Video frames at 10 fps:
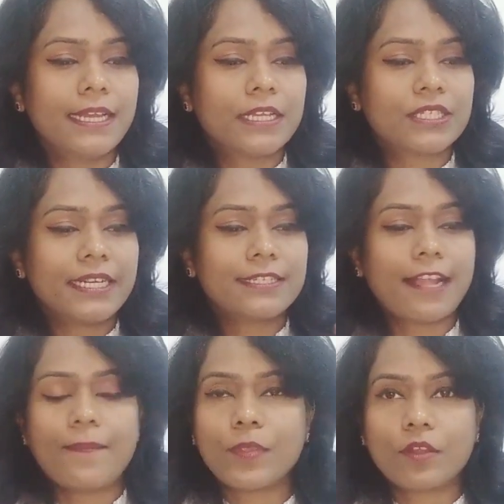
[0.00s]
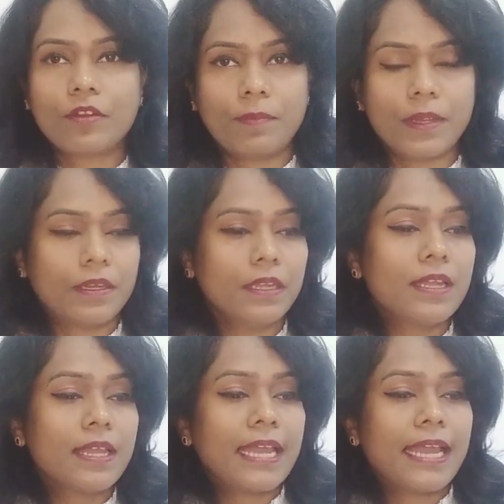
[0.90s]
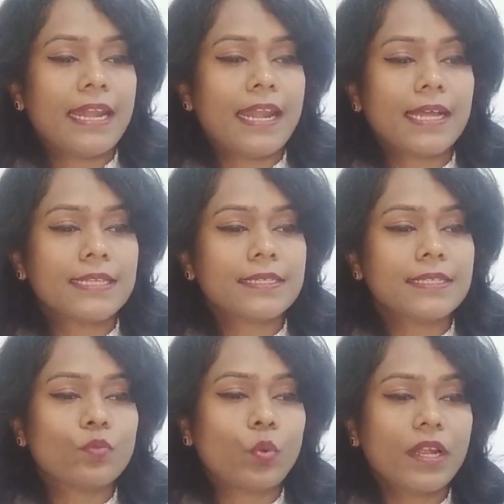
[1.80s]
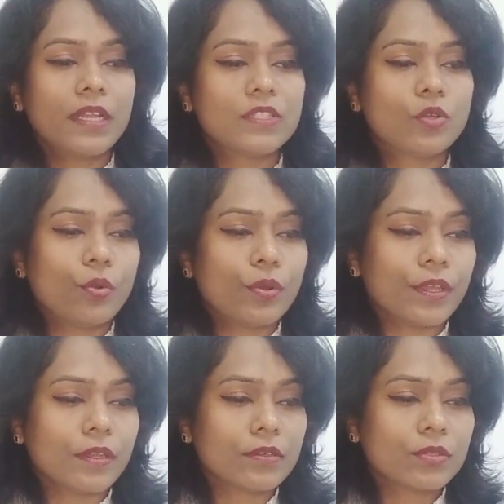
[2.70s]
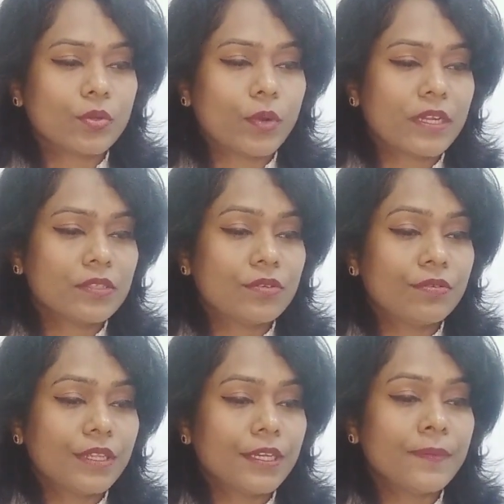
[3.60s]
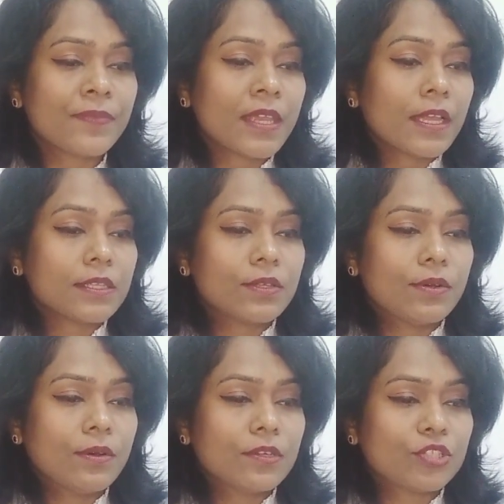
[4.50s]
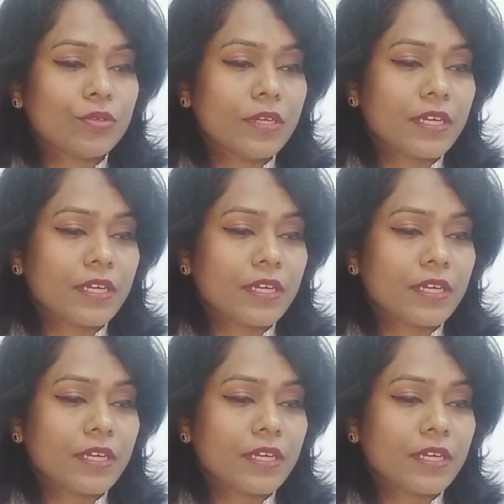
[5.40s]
States I am not repeating. And last is what is grown here. So what is grown here? So sugar